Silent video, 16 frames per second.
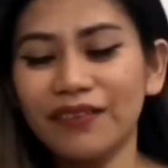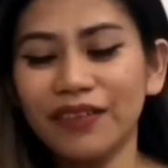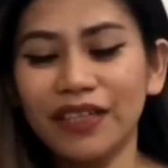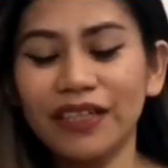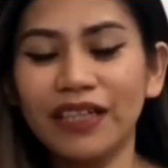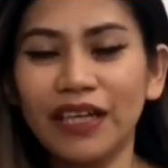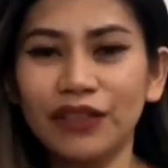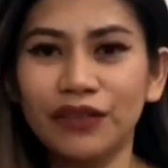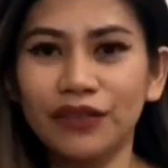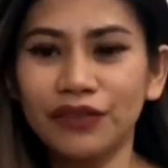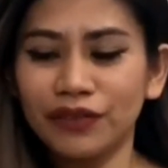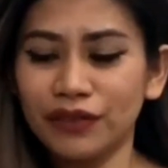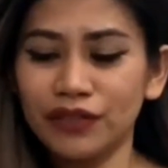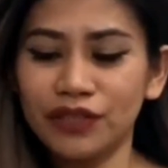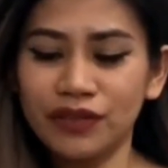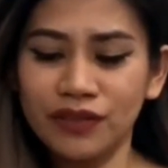I'm, gonna let
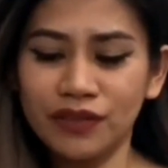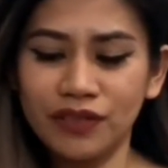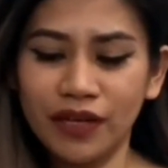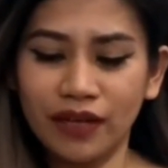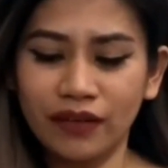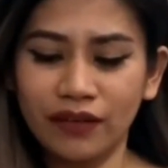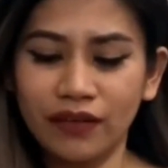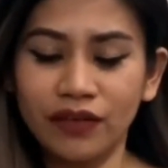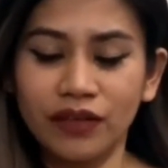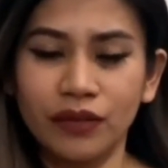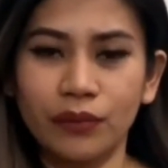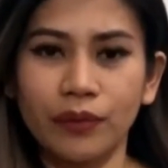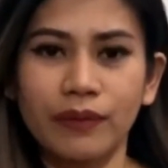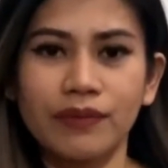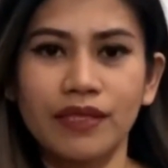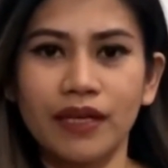you check on the
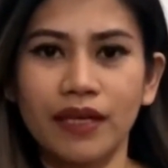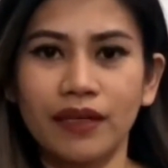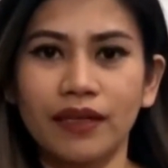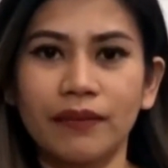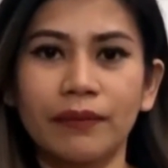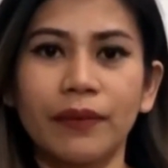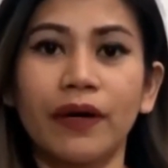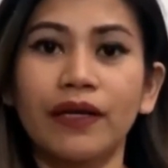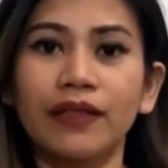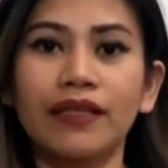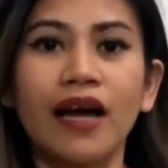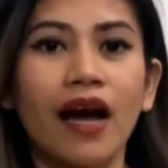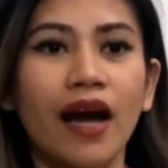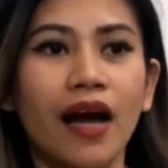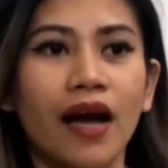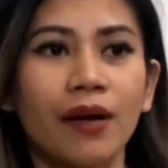website but
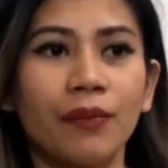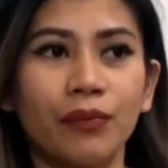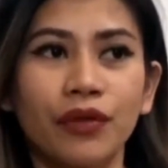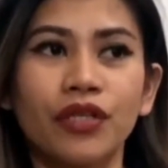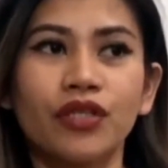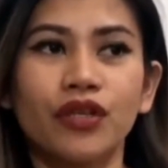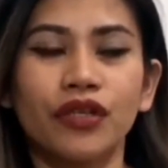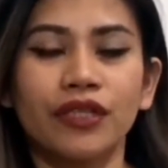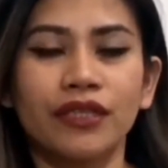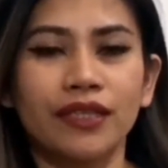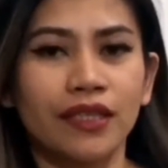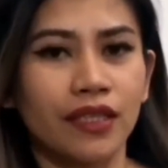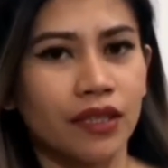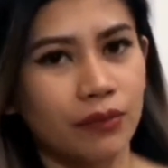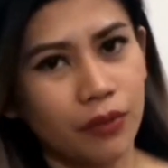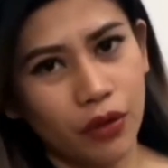I'm pretty sure it's not
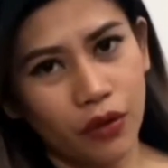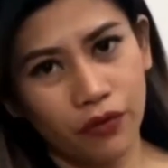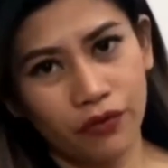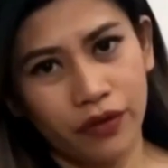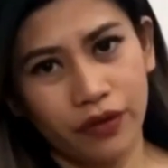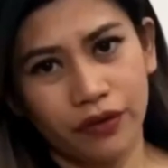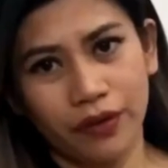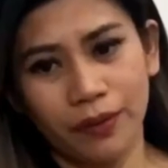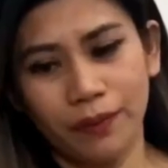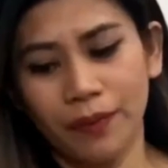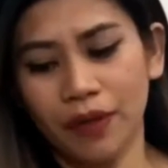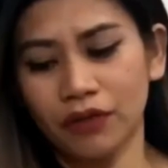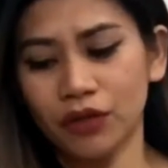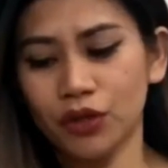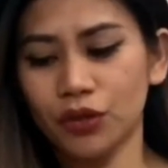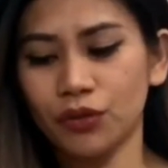gonna be over three
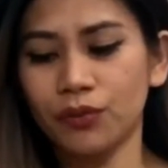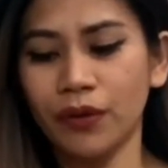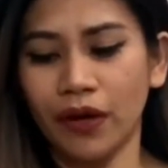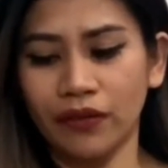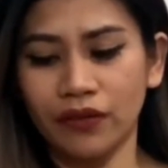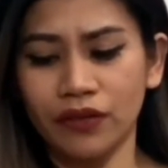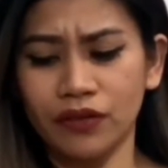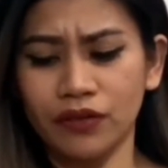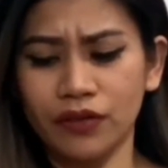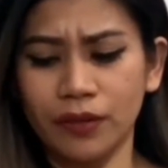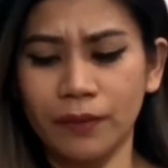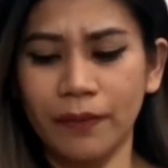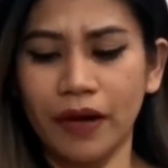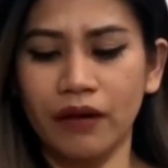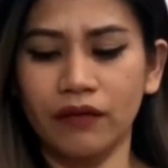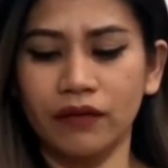pound it should be under three
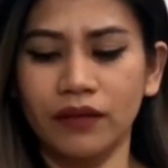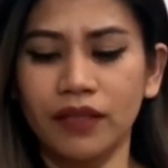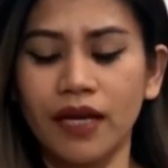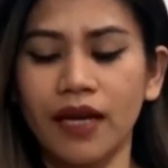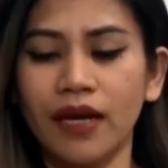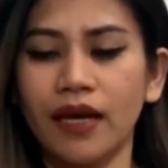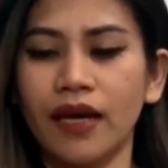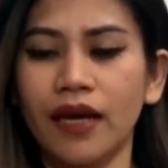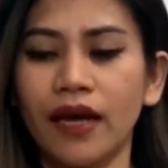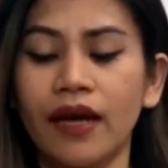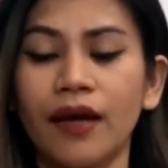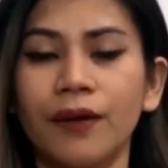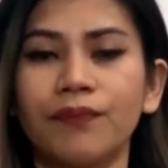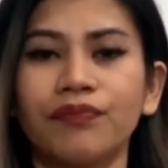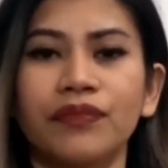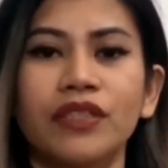pound
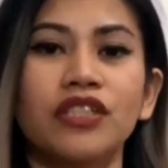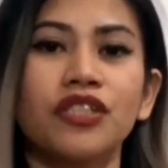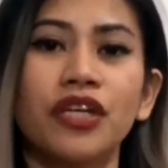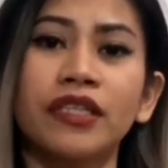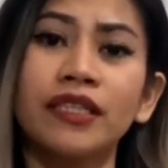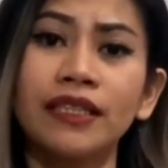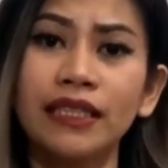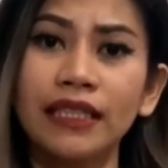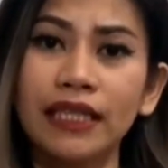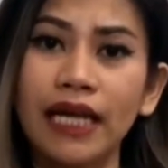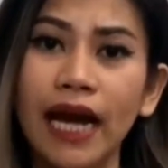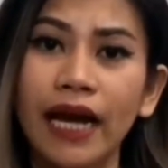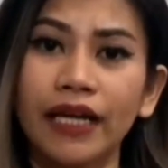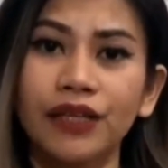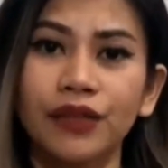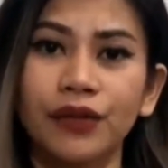and generally
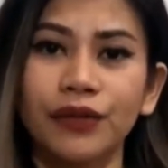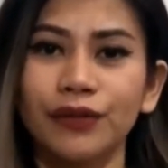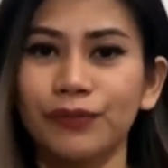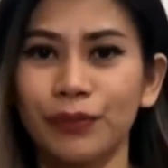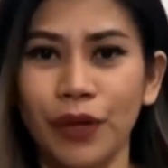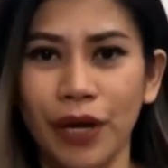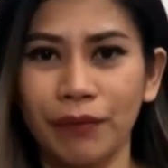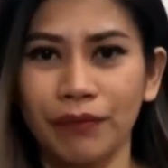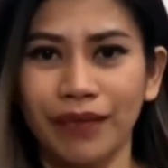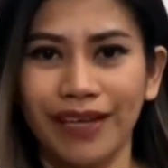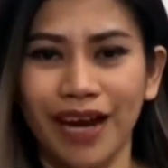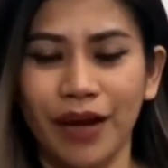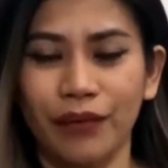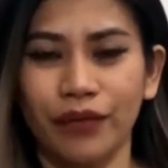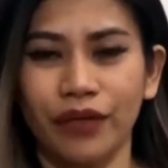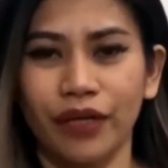I don't prime my
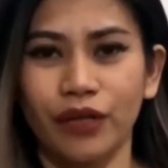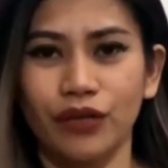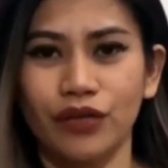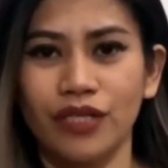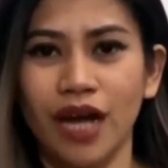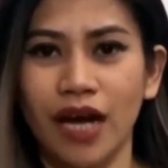eye when I use